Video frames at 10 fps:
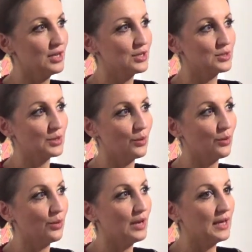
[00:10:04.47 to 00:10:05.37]

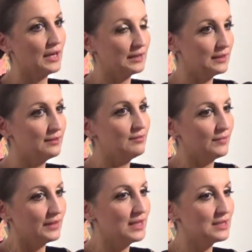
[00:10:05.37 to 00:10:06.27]
So
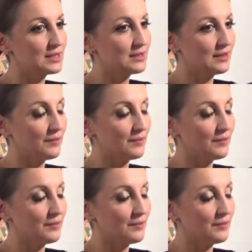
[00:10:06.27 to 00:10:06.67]
this,